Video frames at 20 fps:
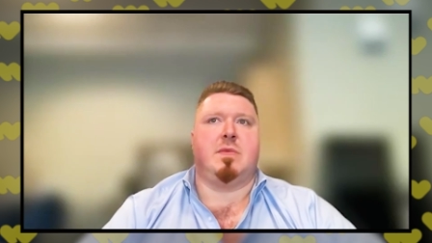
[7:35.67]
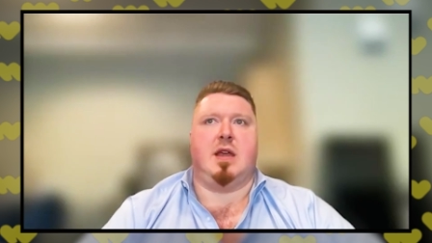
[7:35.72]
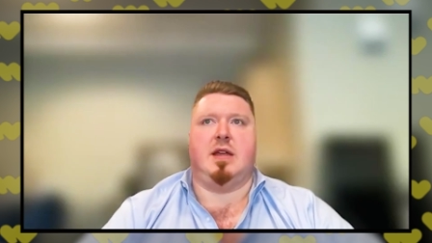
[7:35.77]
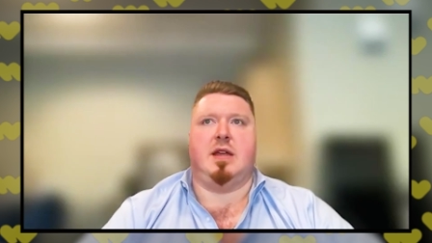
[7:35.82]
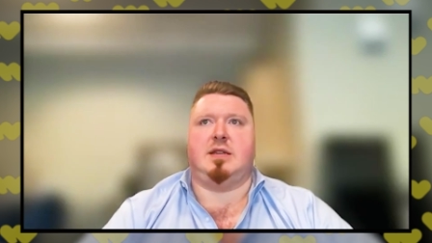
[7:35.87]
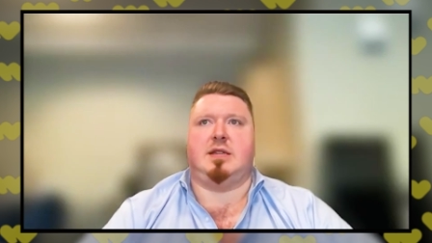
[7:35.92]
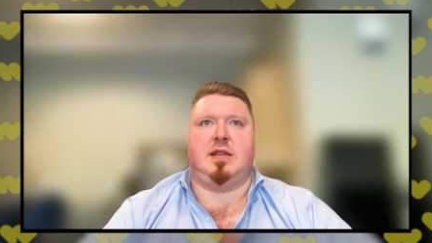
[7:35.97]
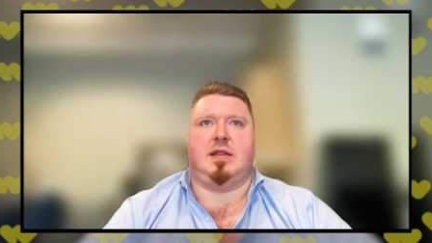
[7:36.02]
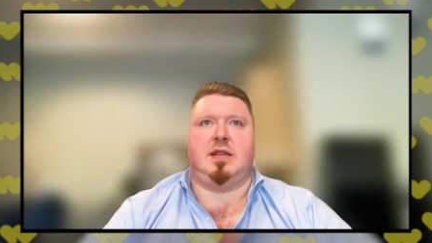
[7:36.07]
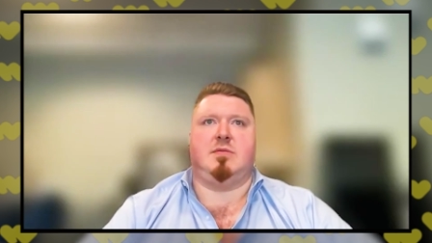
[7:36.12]

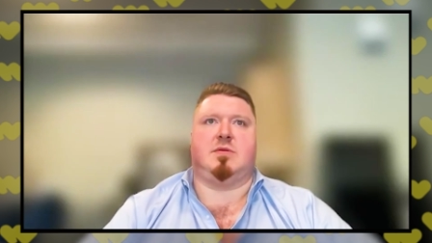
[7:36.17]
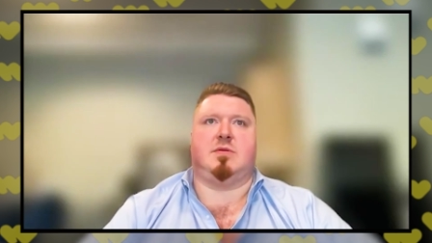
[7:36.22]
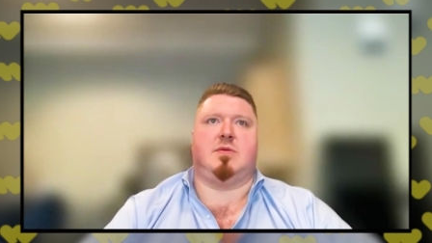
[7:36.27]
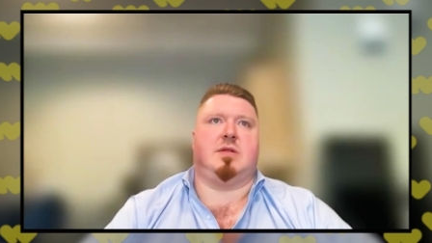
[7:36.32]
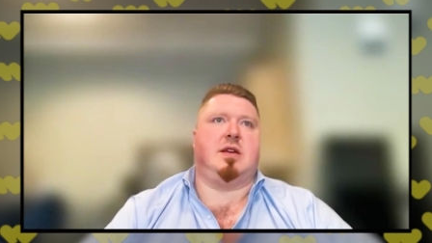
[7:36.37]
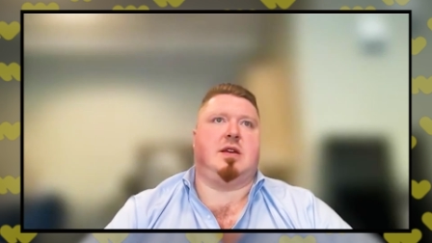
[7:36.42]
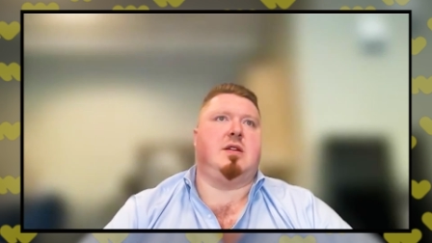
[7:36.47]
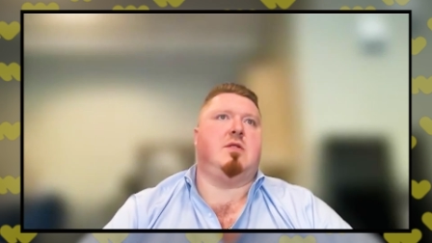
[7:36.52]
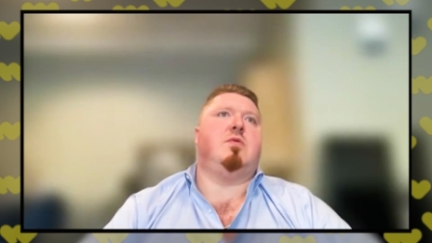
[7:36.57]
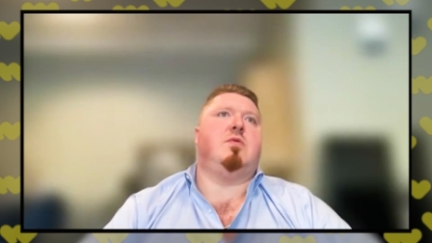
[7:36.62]
it seems
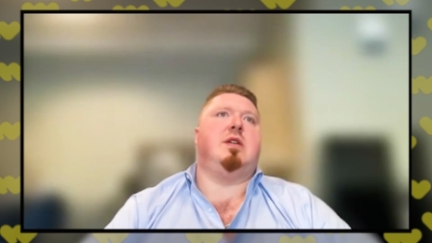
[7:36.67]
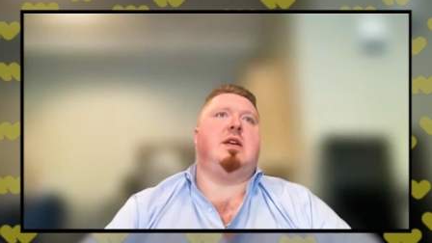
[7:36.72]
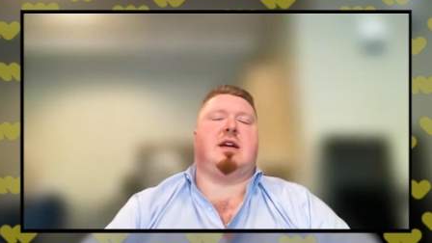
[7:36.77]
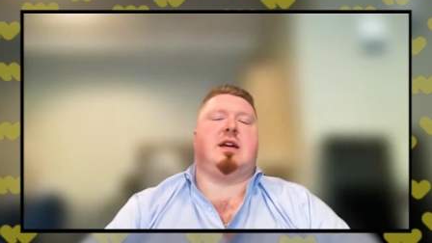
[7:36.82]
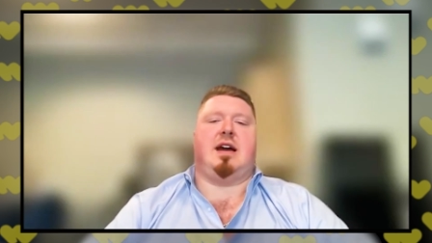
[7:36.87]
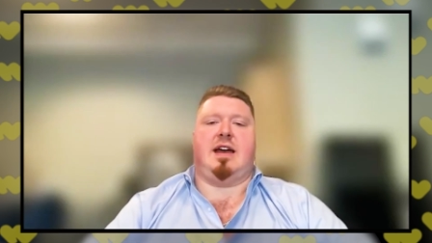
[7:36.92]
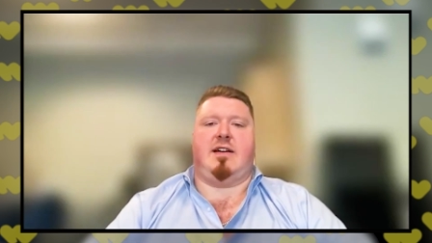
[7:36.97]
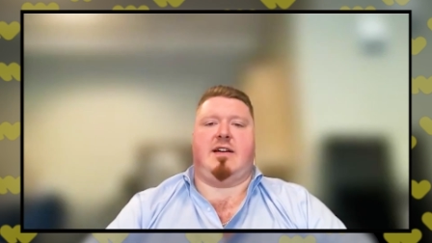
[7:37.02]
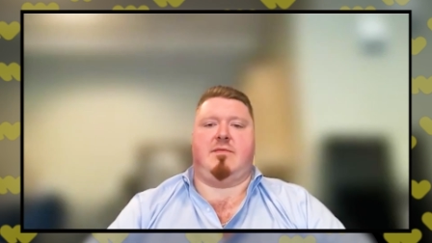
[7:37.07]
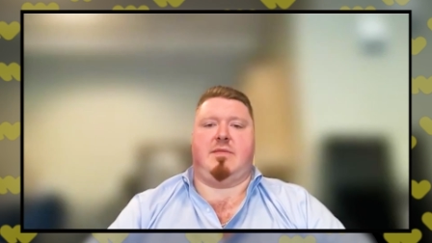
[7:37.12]
within a week
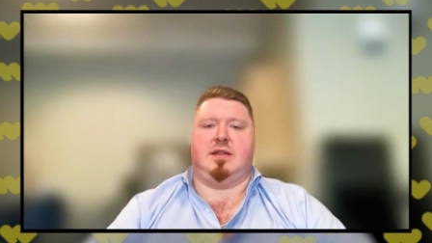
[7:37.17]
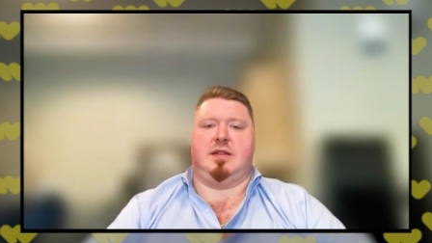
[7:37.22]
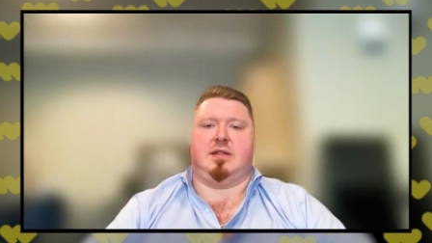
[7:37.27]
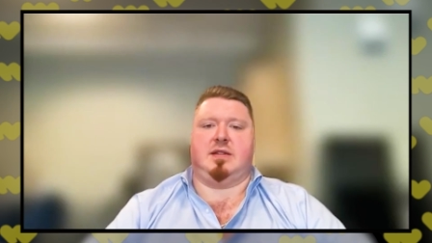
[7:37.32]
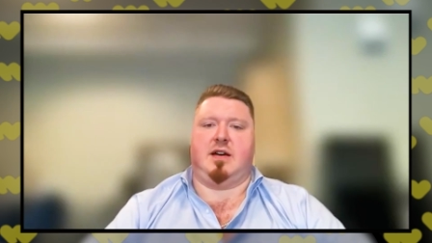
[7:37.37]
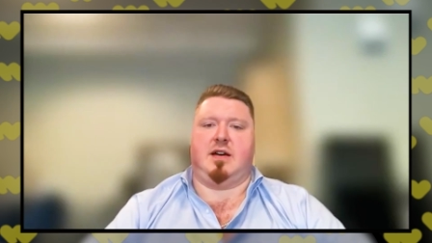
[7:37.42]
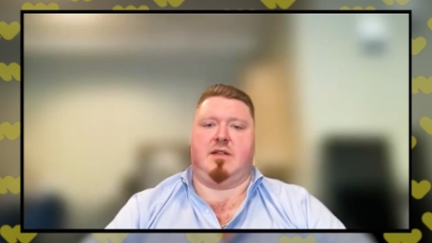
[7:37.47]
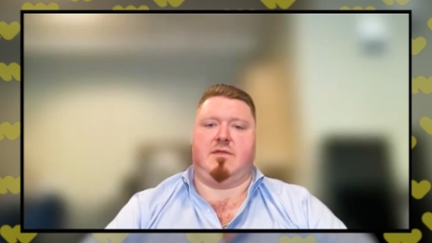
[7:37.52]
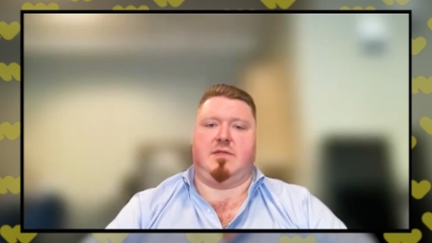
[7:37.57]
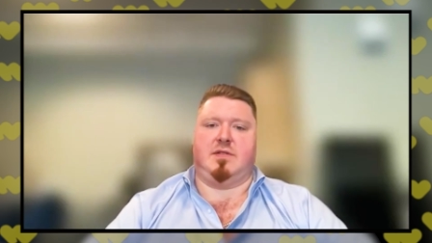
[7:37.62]
I have my
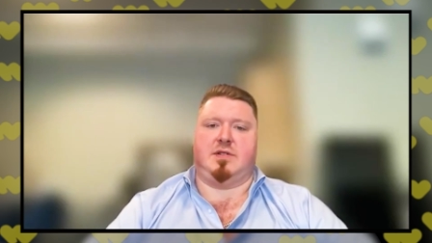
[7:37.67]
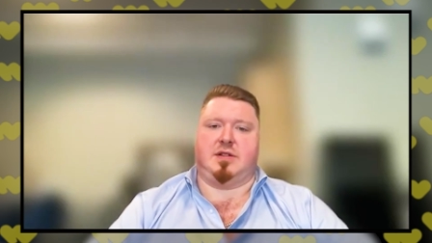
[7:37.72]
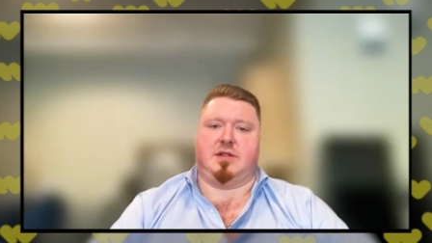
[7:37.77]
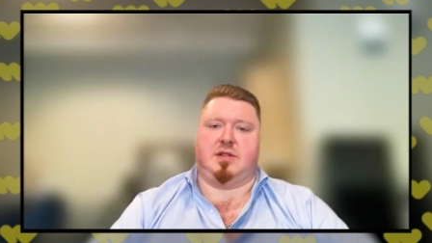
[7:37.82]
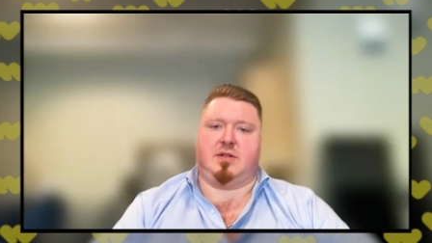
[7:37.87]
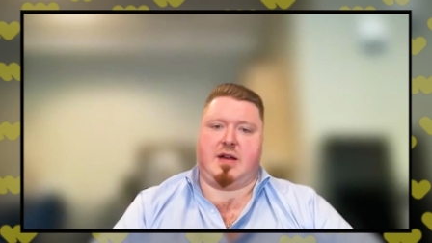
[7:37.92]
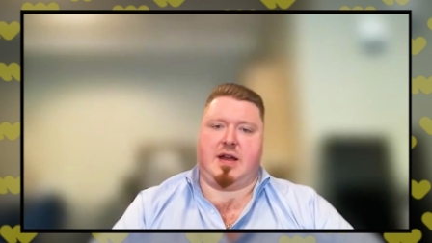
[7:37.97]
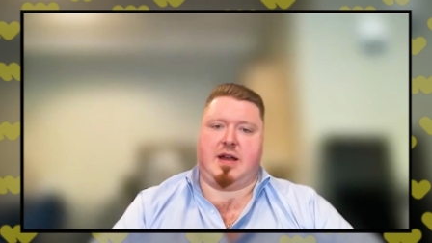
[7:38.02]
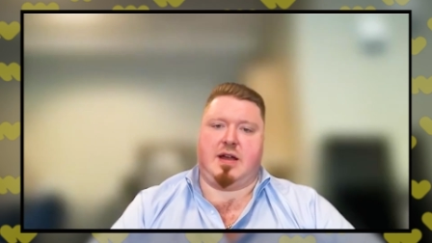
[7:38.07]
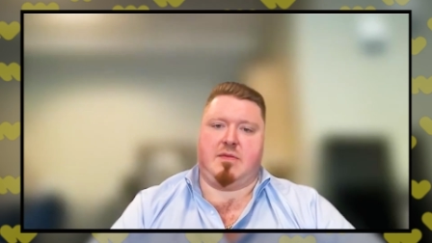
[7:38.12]
stuff, which is
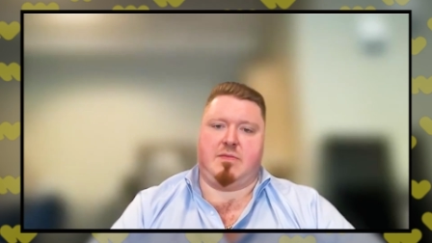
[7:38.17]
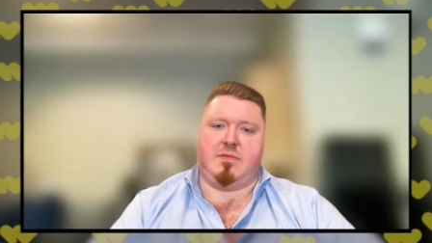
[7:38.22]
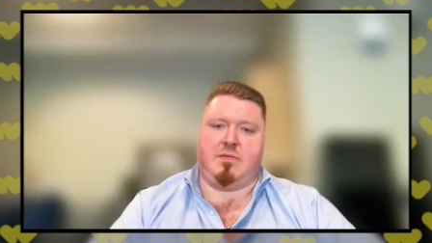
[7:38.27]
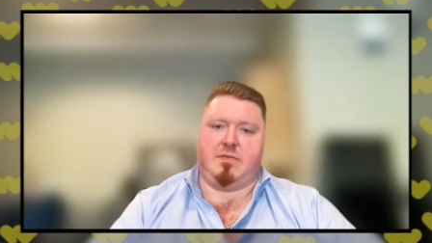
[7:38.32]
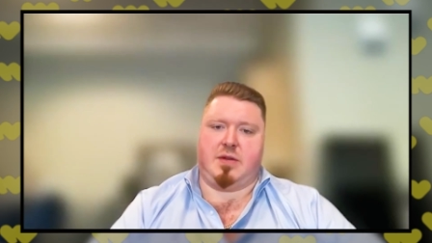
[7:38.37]
great,